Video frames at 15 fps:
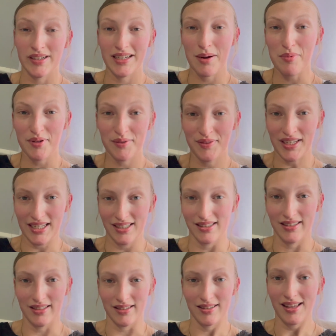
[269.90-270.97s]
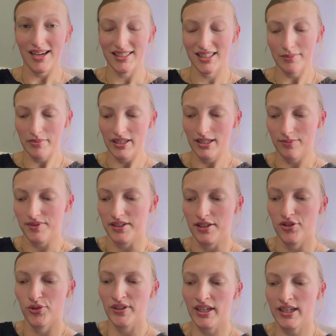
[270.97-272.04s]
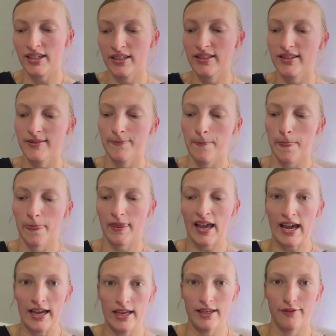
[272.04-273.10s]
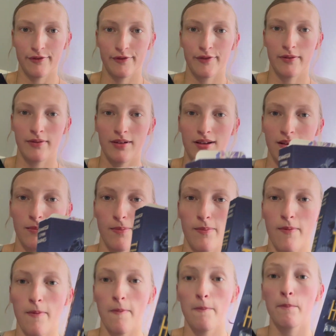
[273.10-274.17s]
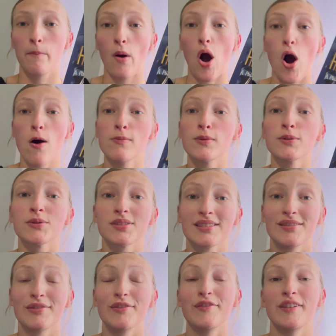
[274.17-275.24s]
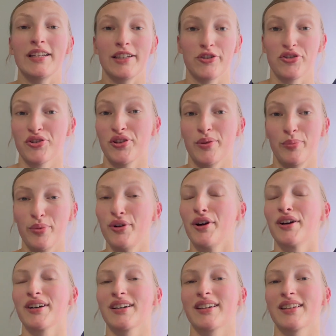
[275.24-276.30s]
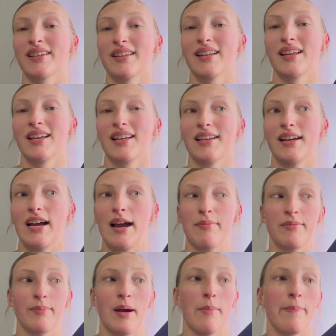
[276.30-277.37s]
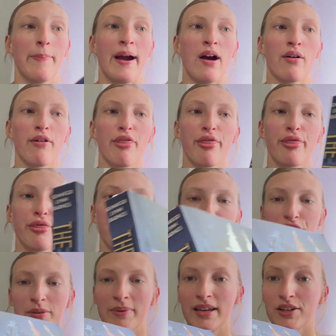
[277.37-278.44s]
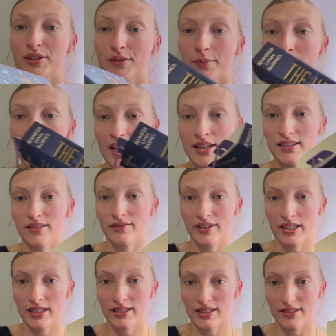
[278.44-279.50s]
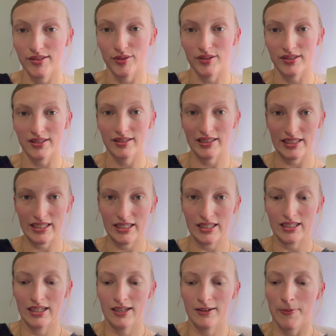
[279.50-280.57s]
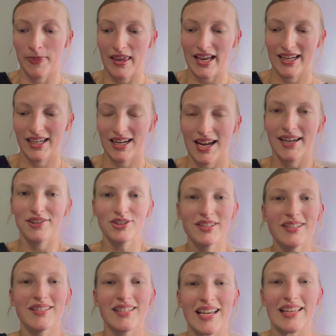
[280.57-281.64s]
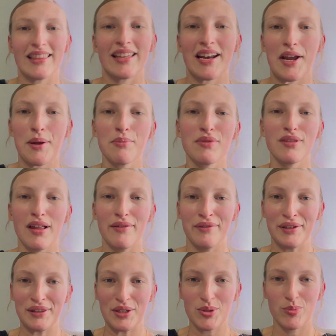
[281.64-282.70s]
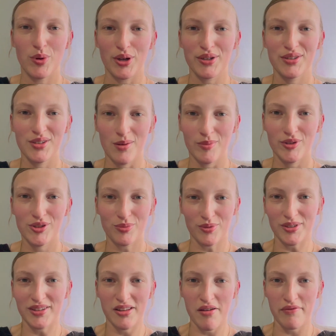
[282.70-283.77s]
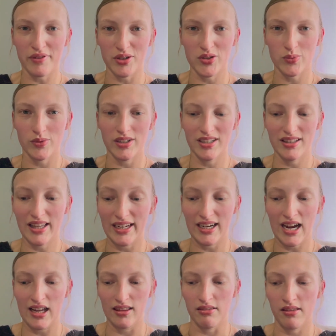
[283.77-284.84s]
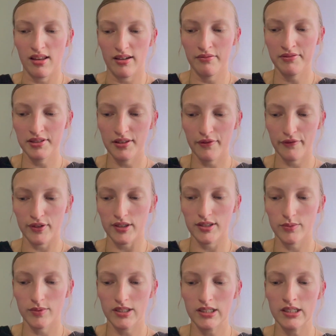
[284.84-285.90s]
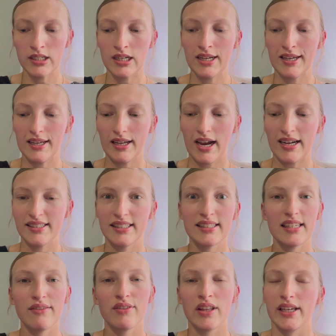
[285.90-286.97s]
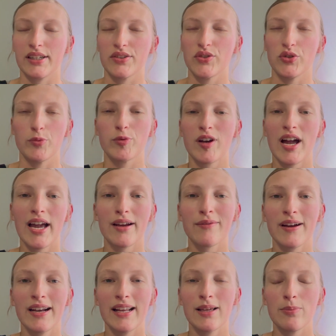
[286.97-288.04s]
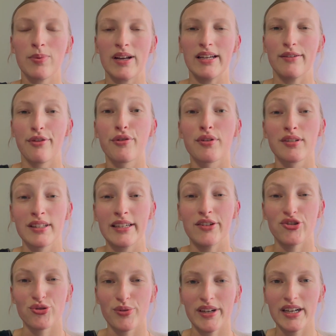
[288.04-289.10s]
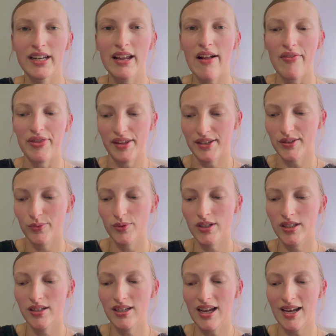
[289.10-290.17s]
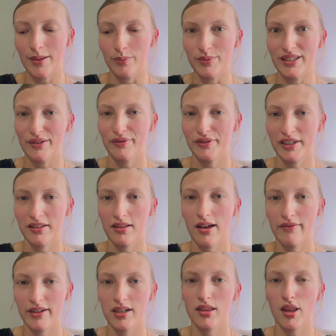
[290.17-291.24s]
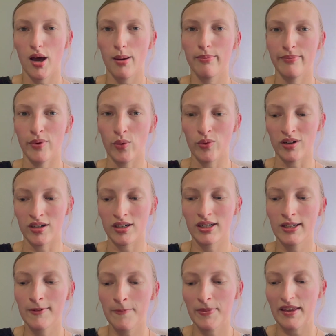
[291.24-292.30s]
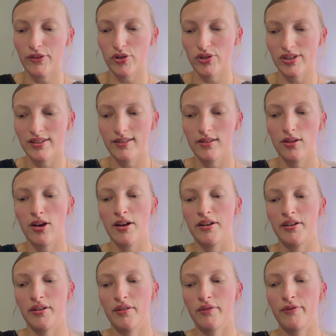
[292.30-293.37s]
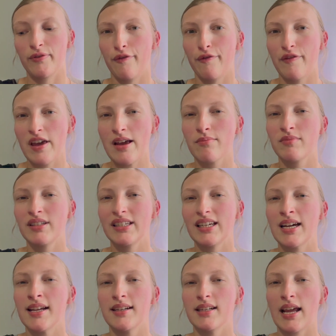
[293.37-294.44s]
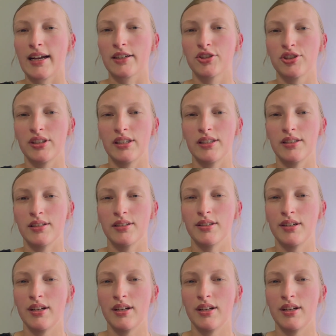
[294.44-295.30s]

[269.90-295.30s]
a couple of days since last time I updated you guys. I've almost finished the book. I'm about 30 pages from the end of it, as you can see. And can I just say that I am loving this book so much more than the first one. Like, I loved the first one. I didn't give it like a super high rating, but I thoroughly enjoyed it. And this one, I'm definitely loving a lot more. There's just a lot of family connection